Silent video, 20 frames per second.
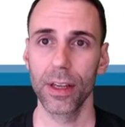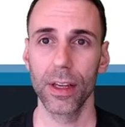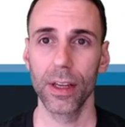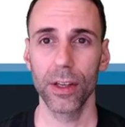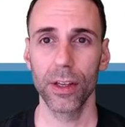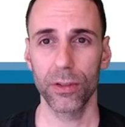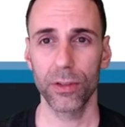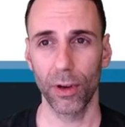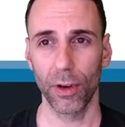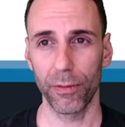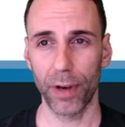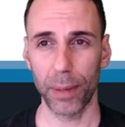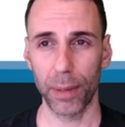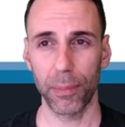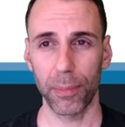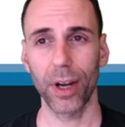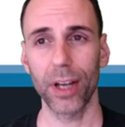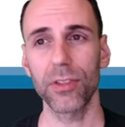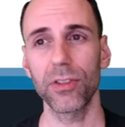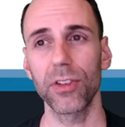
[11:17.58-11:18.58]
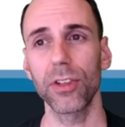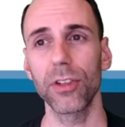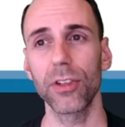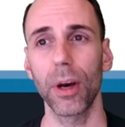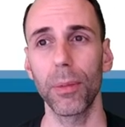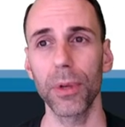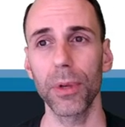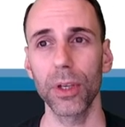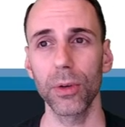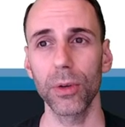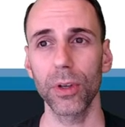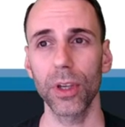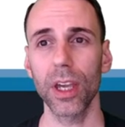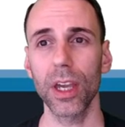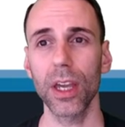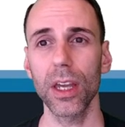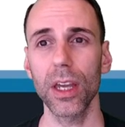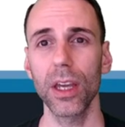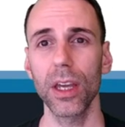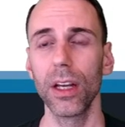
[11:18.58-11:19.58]
So if I press a W
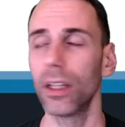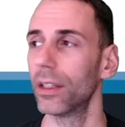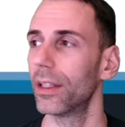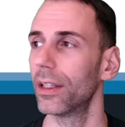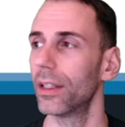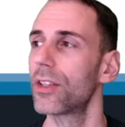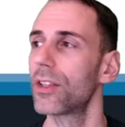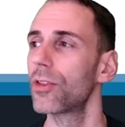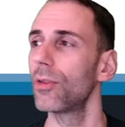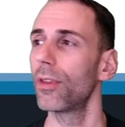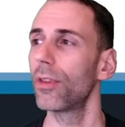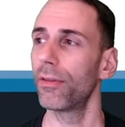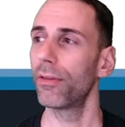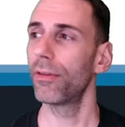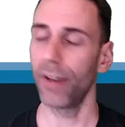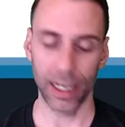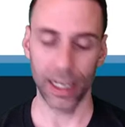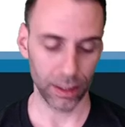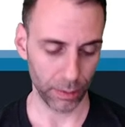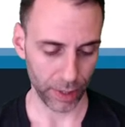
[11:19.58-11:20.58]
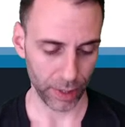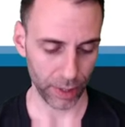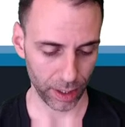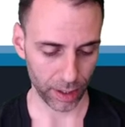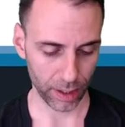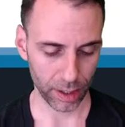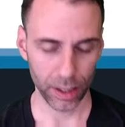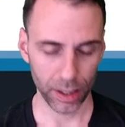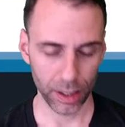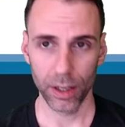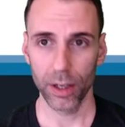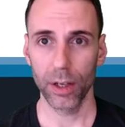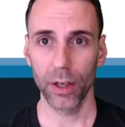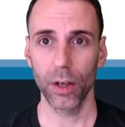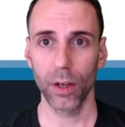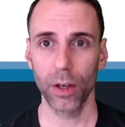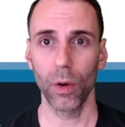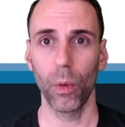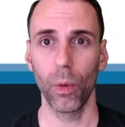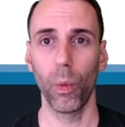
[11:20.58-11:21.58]
key, let's do the following.
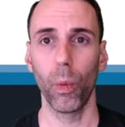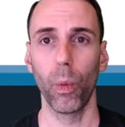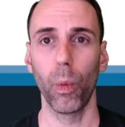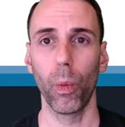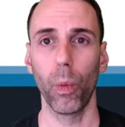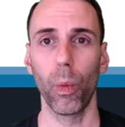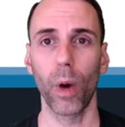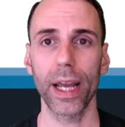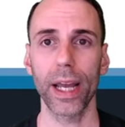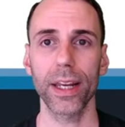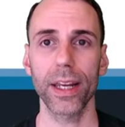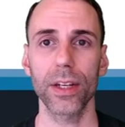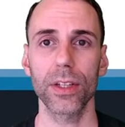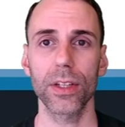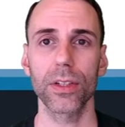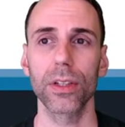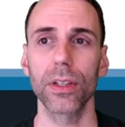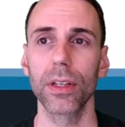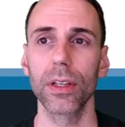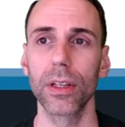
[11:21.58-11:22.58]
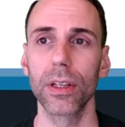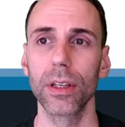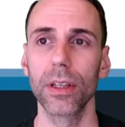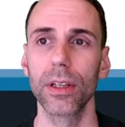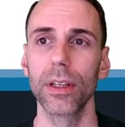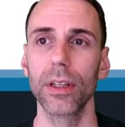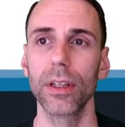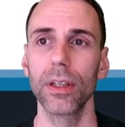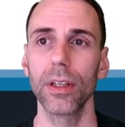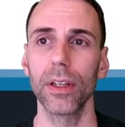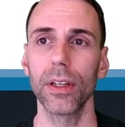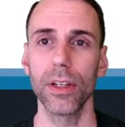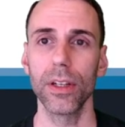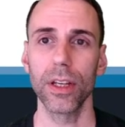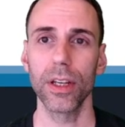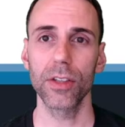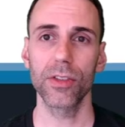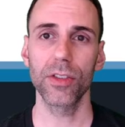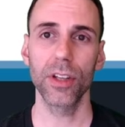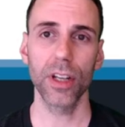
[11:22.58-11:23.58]
White
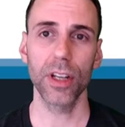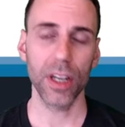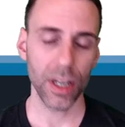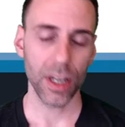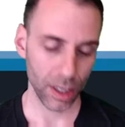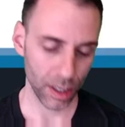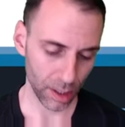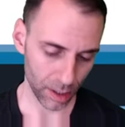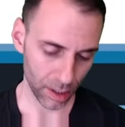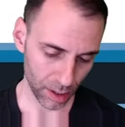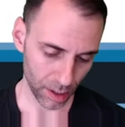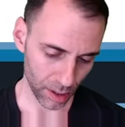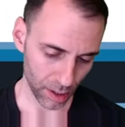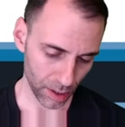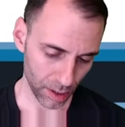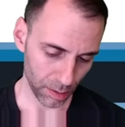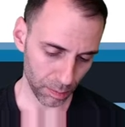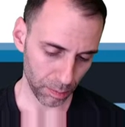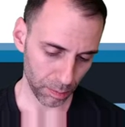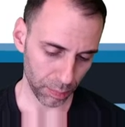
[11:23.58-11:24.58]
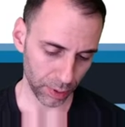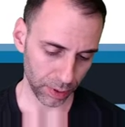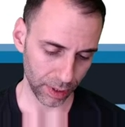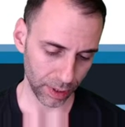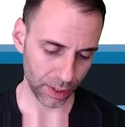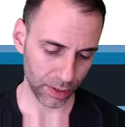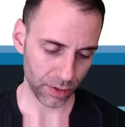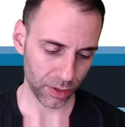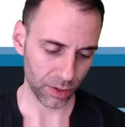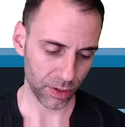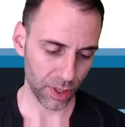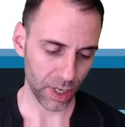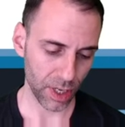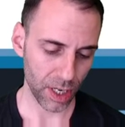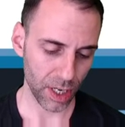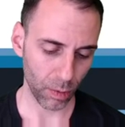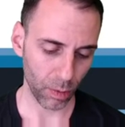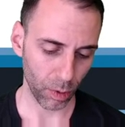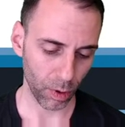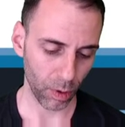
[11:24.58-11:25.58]
Whitenessity plus
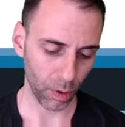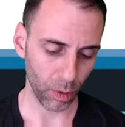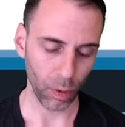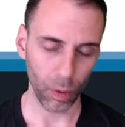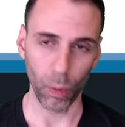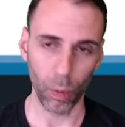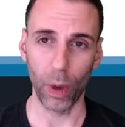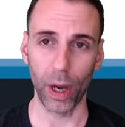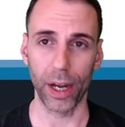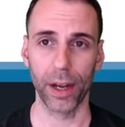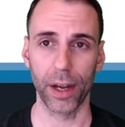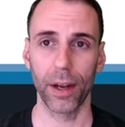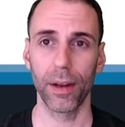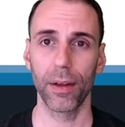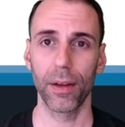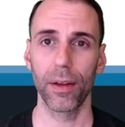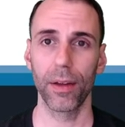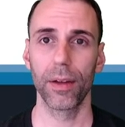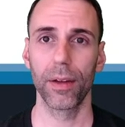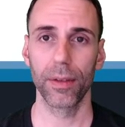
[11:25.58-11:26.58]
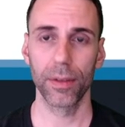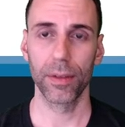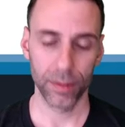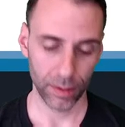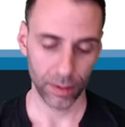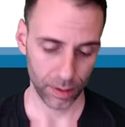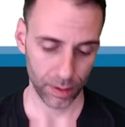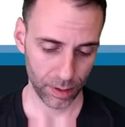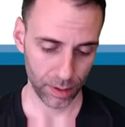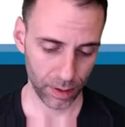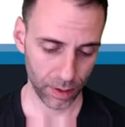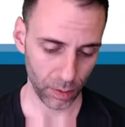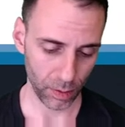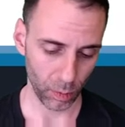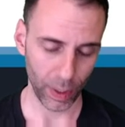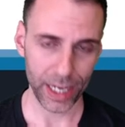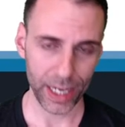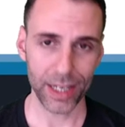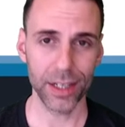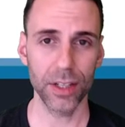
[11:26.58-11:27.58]
equal 1.
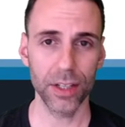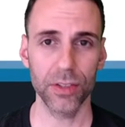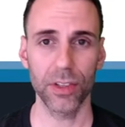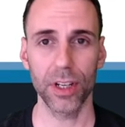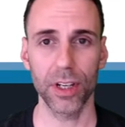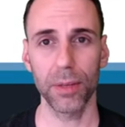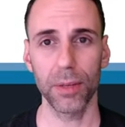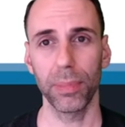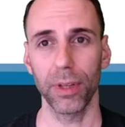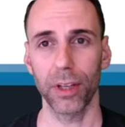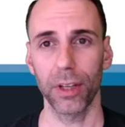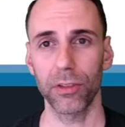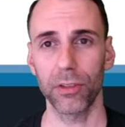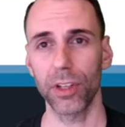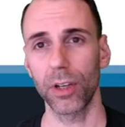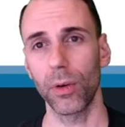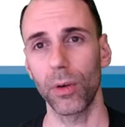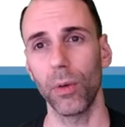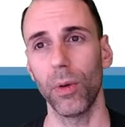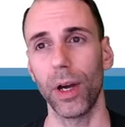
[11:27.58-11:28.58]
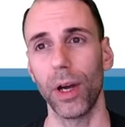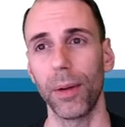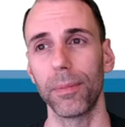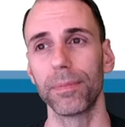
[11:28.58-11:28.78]
White plus equal 1.